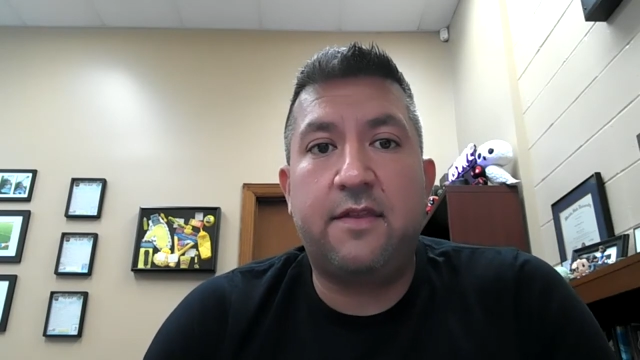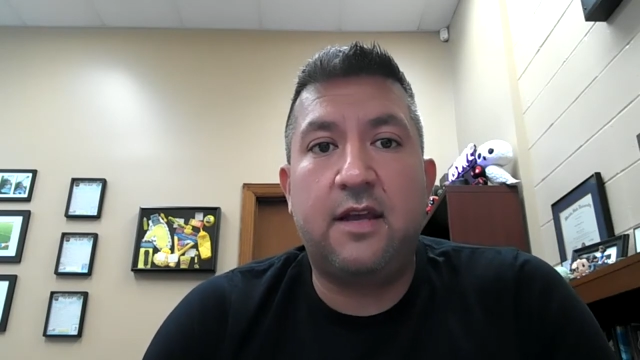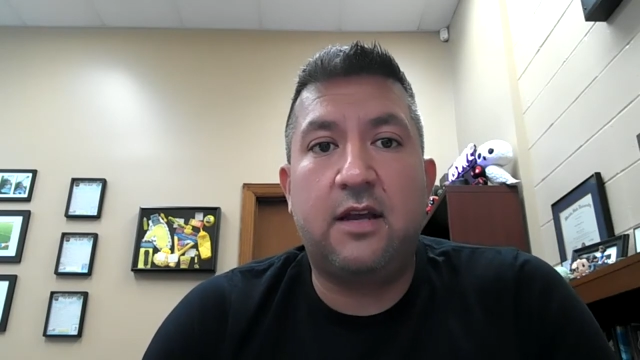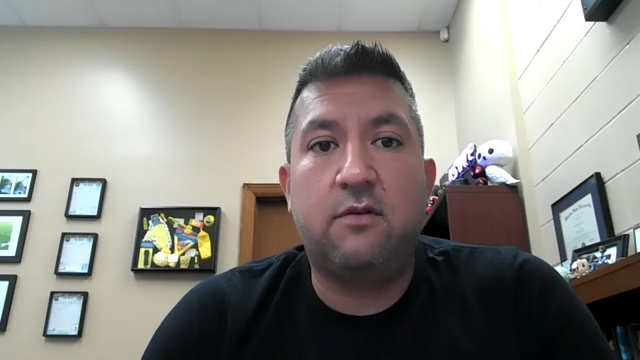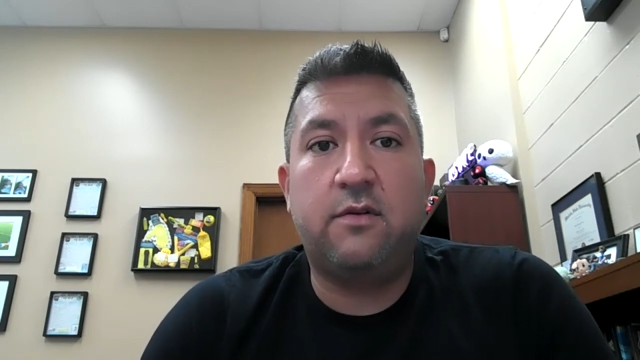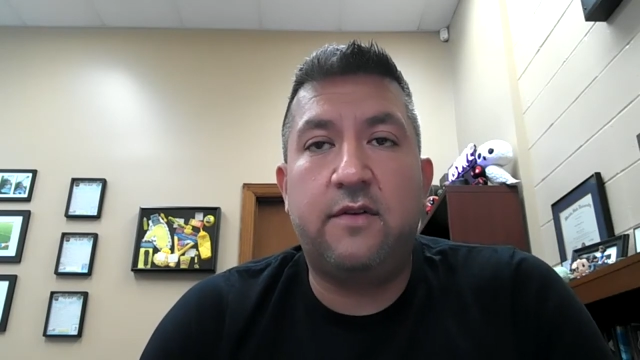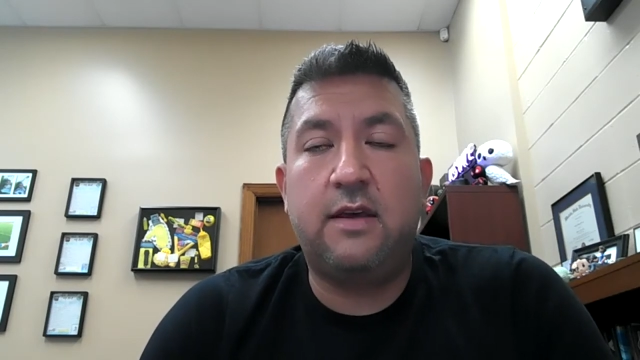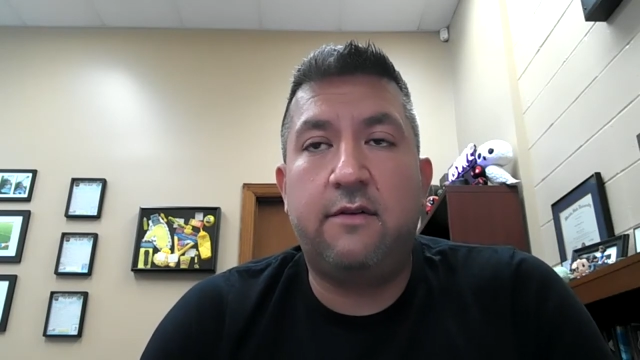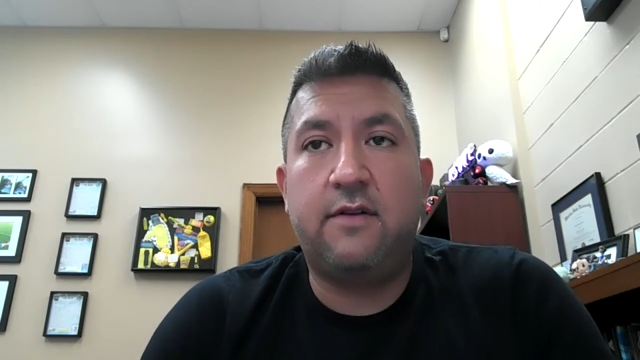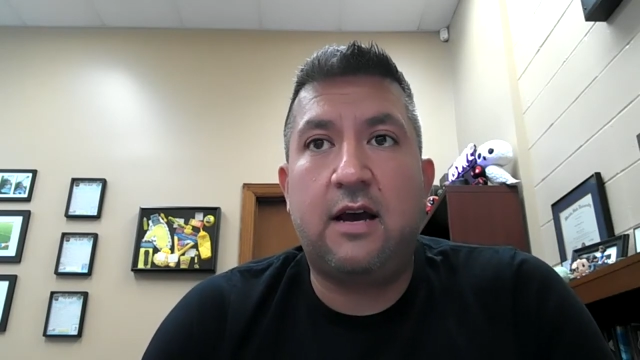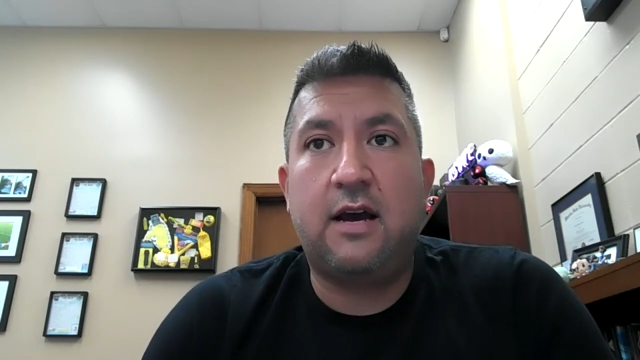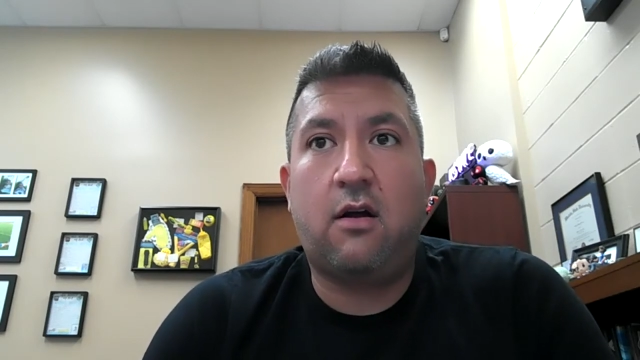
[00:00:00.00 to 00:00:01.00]
I think we've
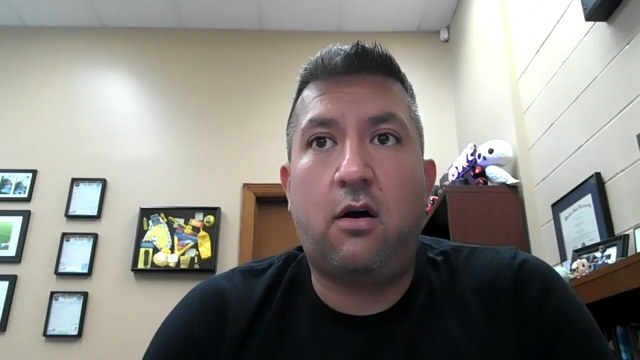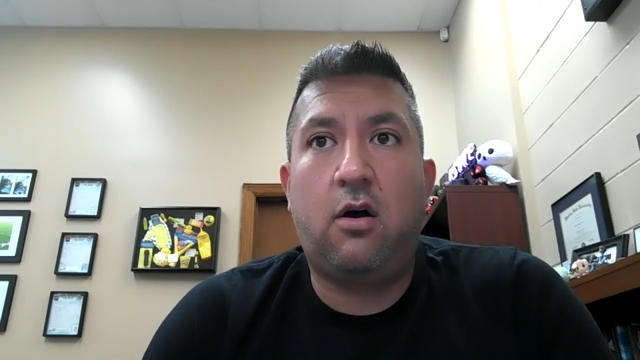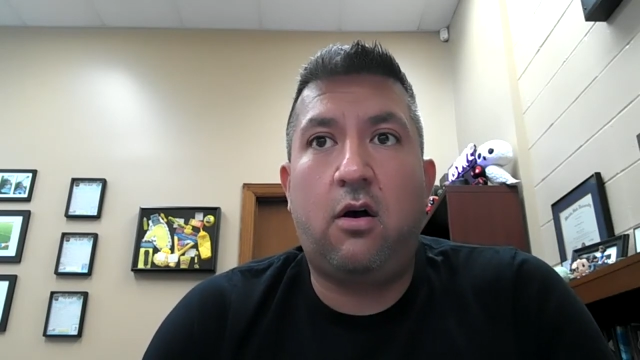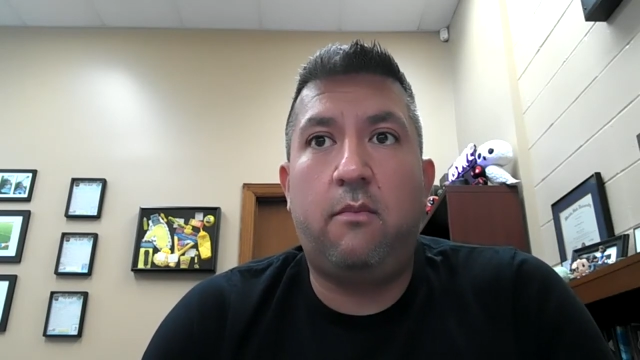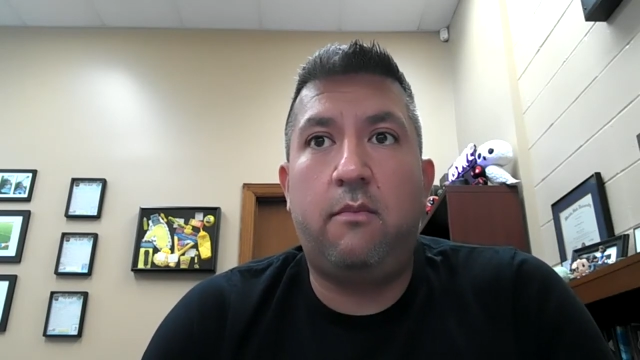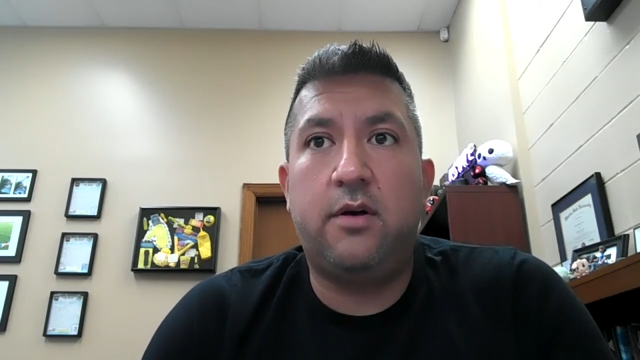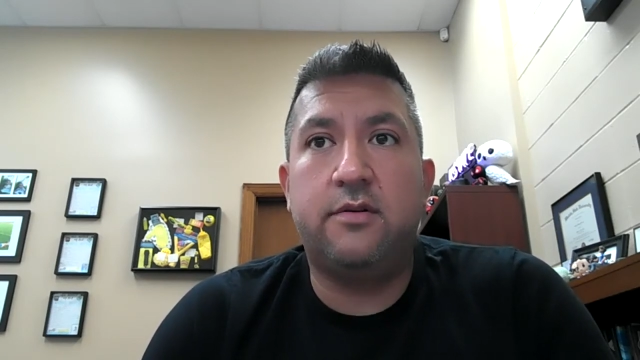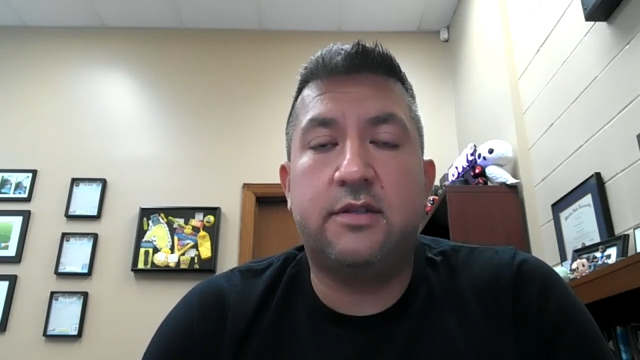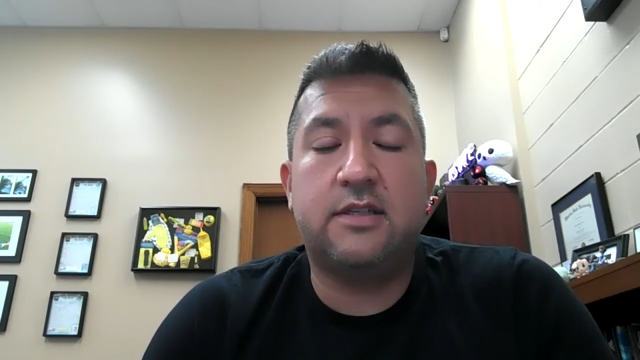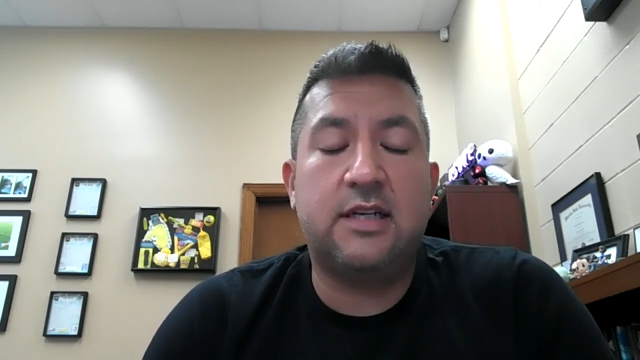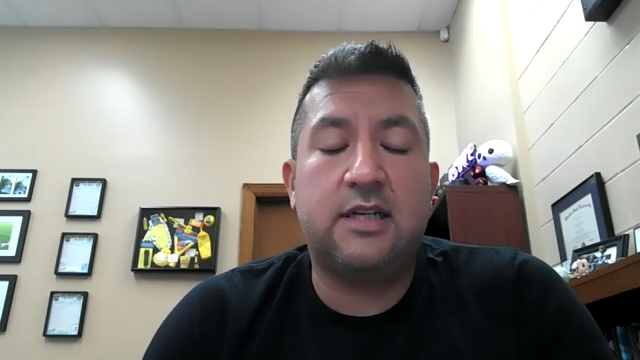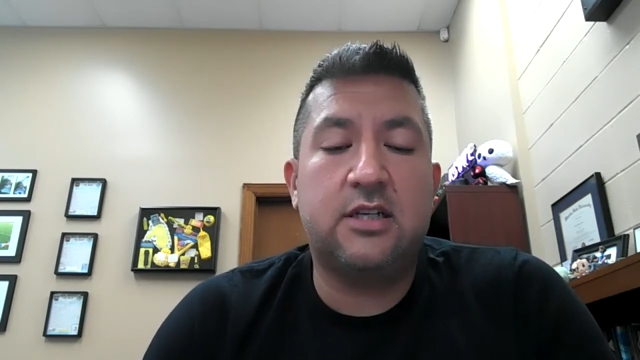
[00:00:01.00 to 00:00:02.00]
given out
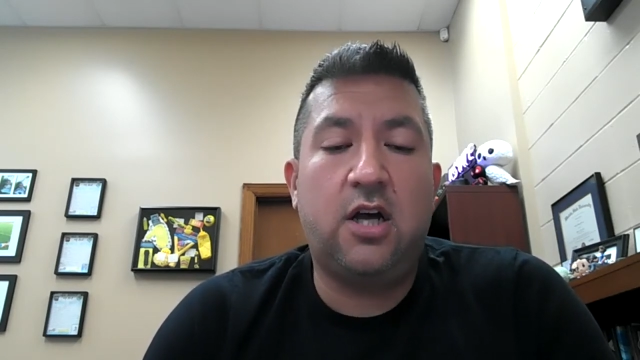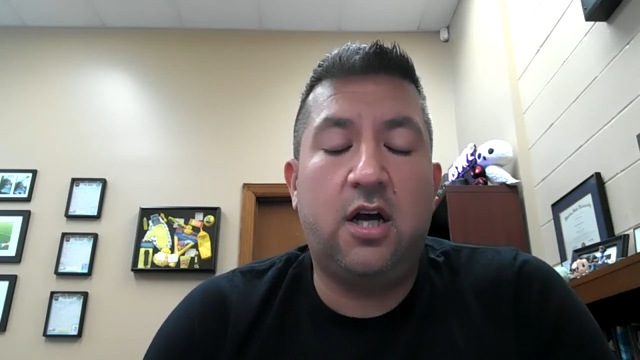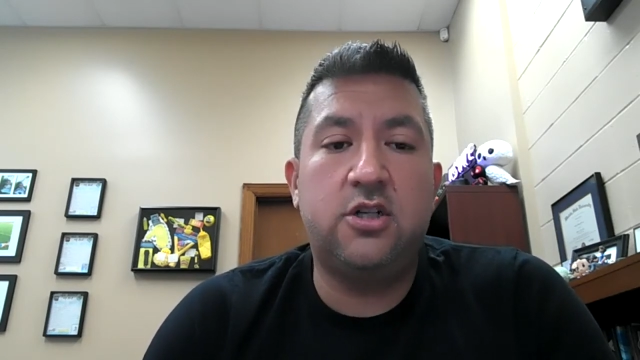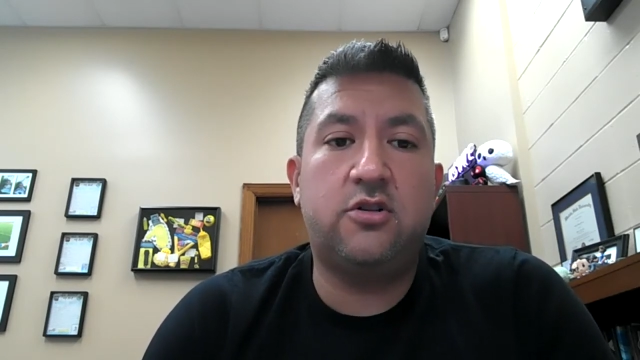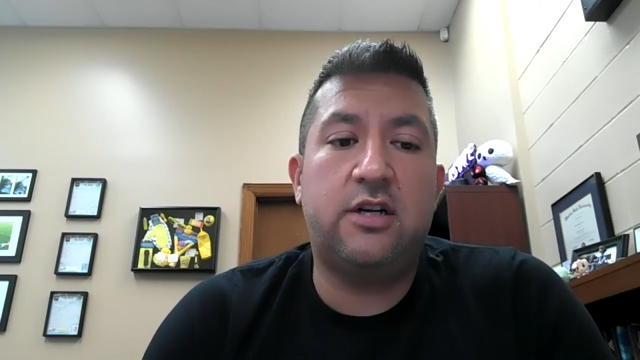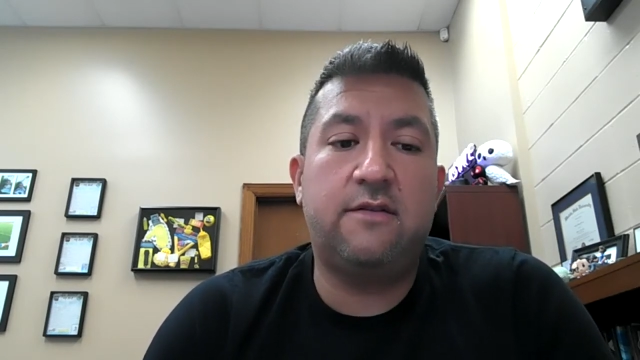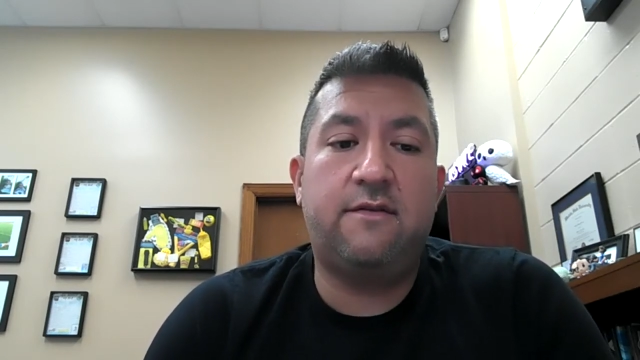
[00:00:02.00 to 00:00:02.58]
almost 600